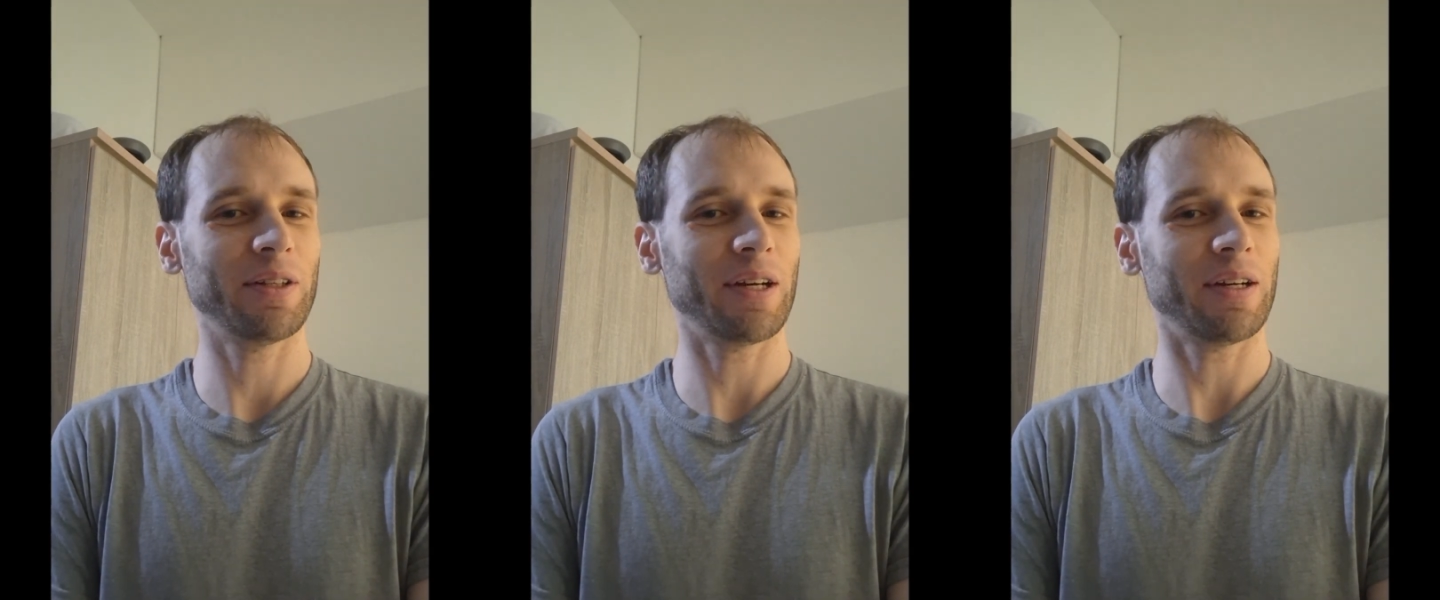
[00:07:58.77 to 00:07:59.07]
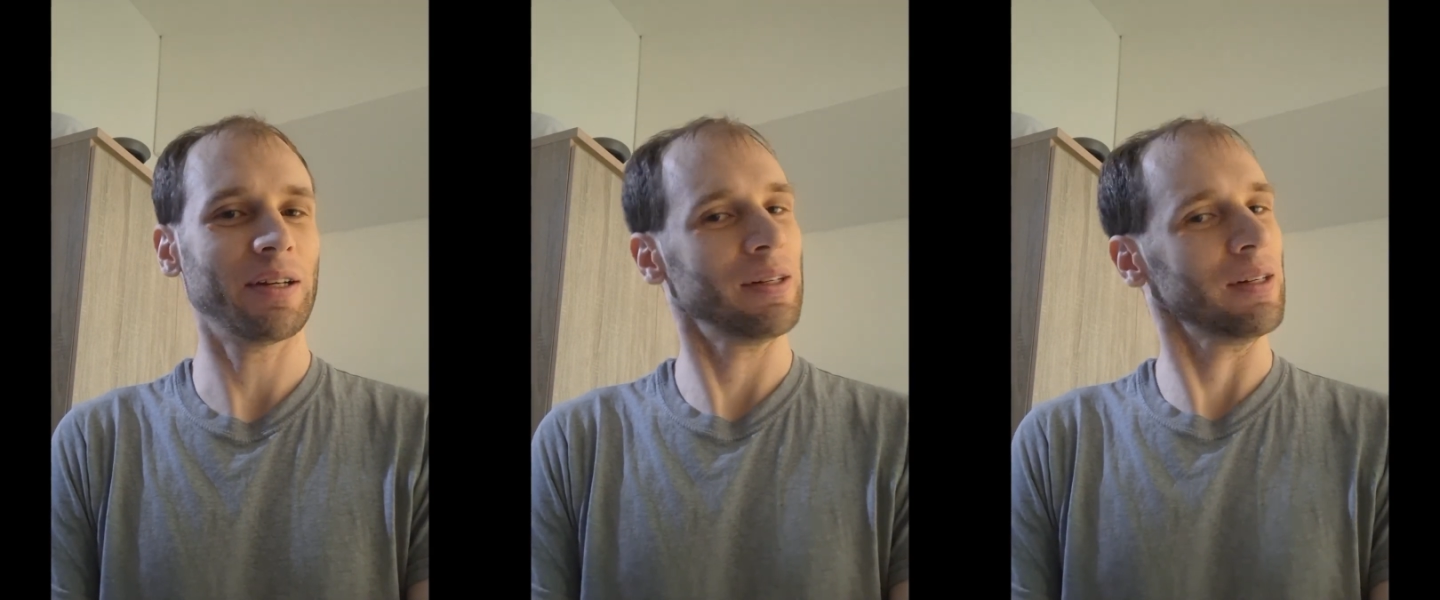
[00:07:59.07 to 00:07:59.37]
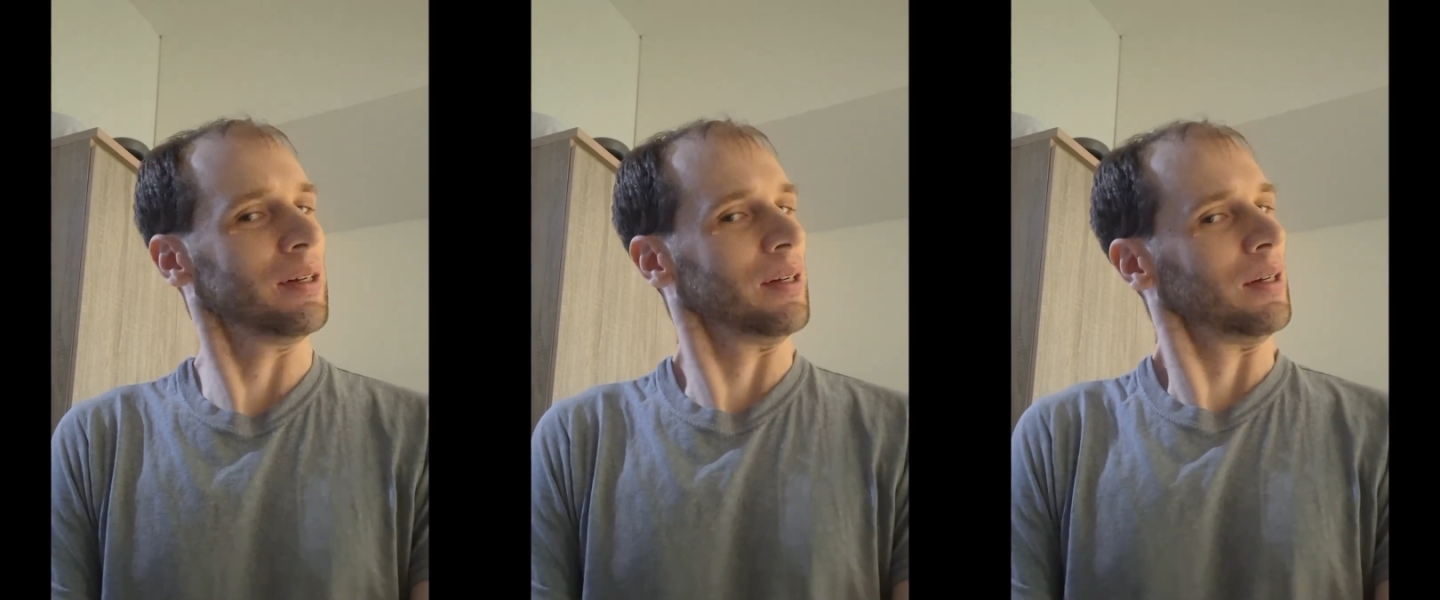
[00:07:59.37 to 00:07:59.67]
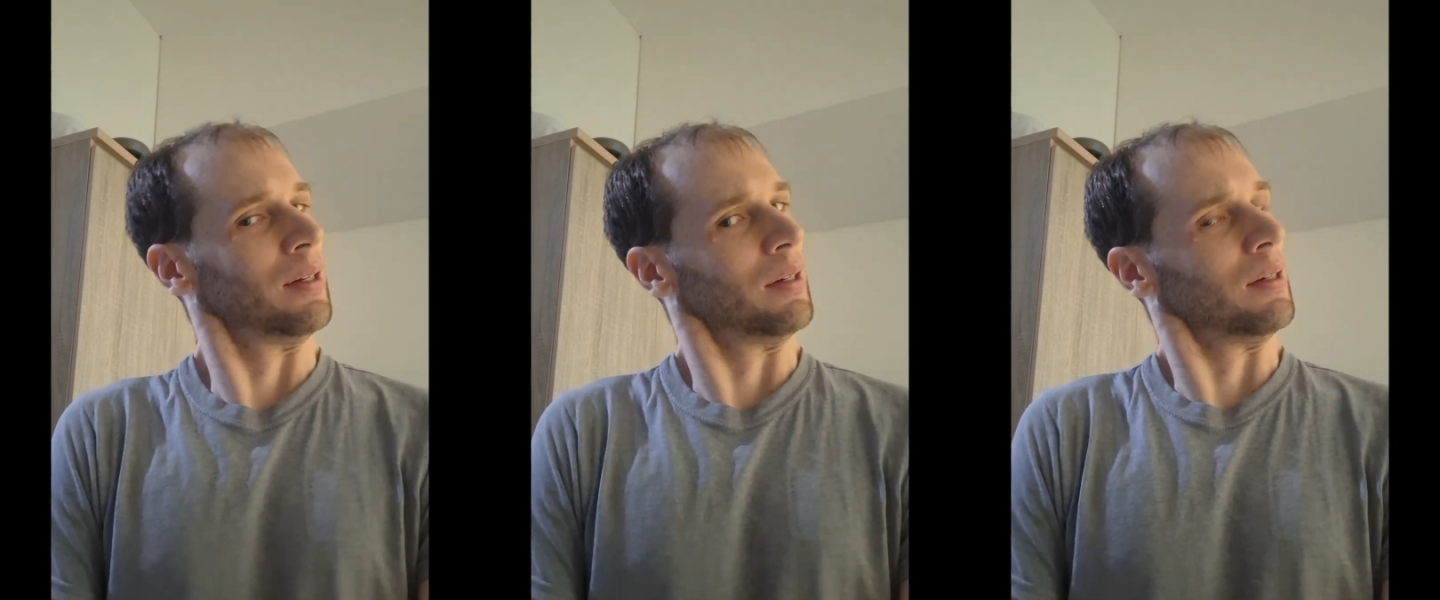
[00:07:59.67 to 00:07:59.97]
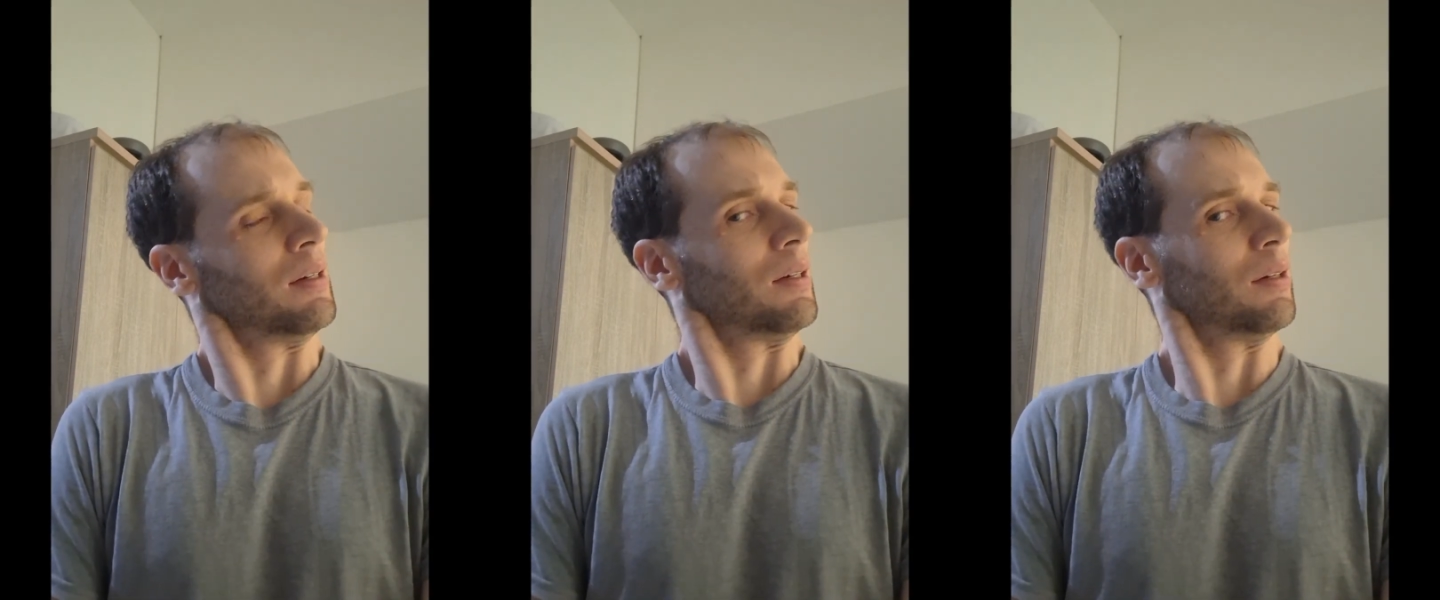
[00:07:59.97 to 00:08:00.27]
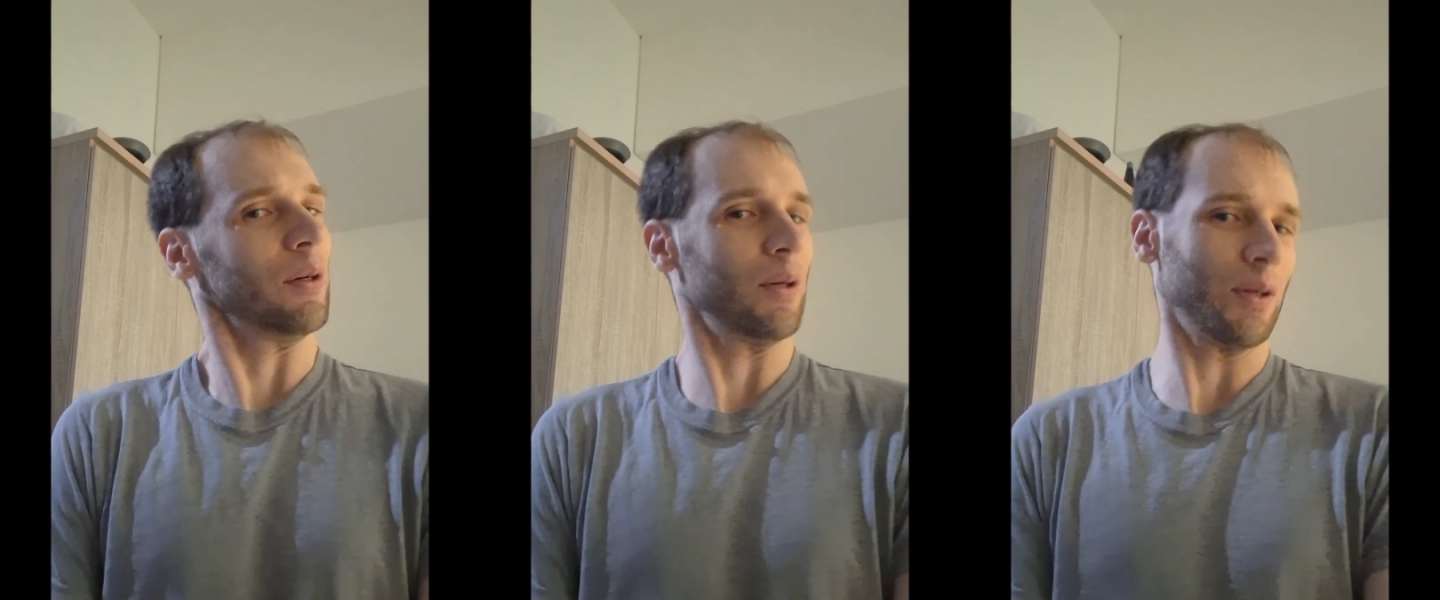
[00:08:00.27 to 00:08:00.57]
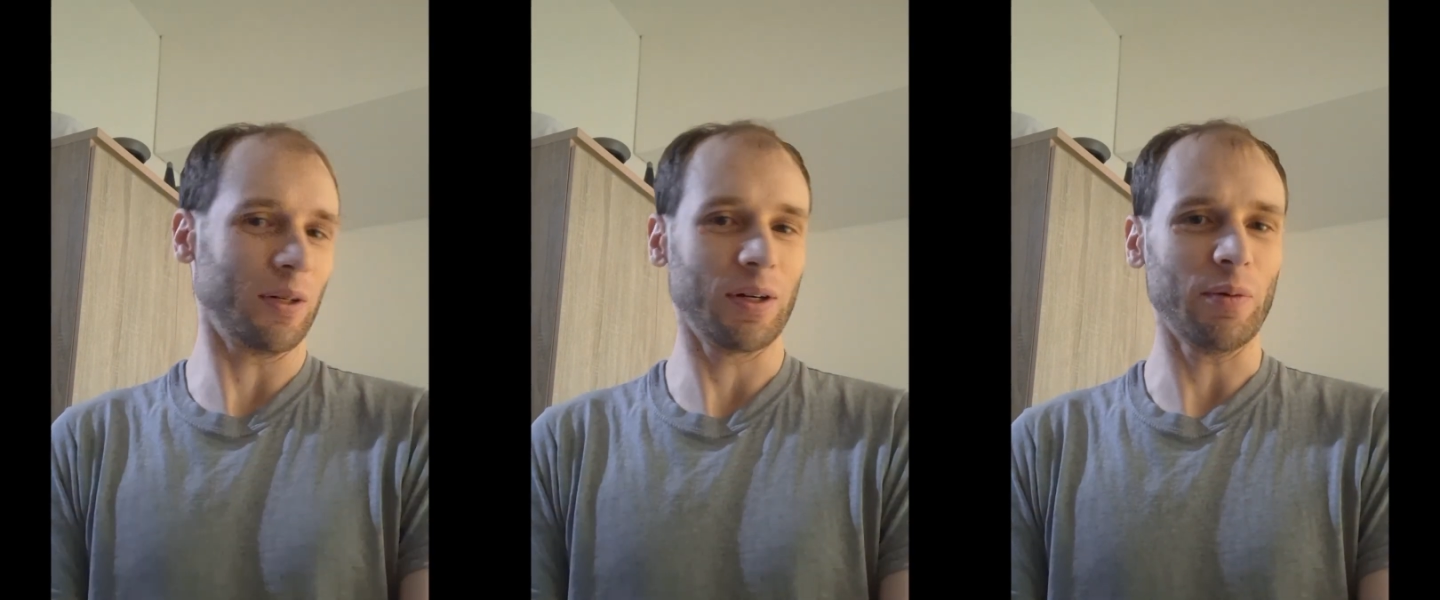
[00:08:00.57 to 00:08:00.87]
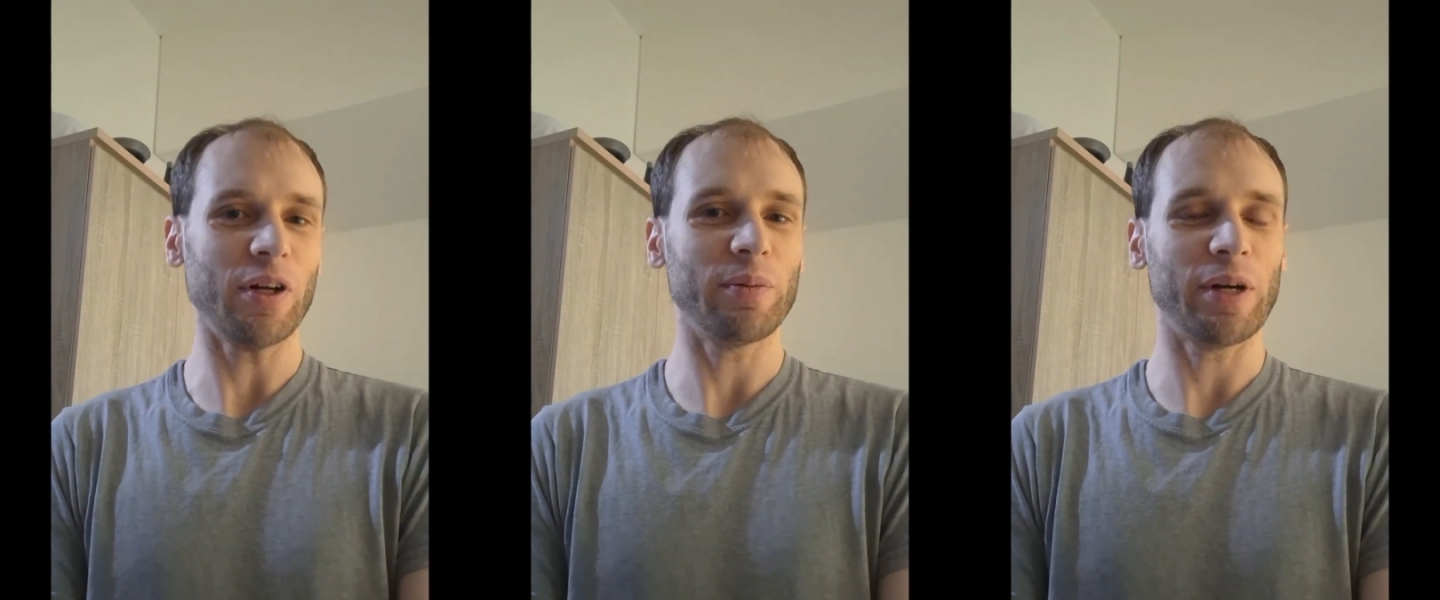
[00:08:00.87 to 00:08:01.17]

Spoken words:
there. Come on,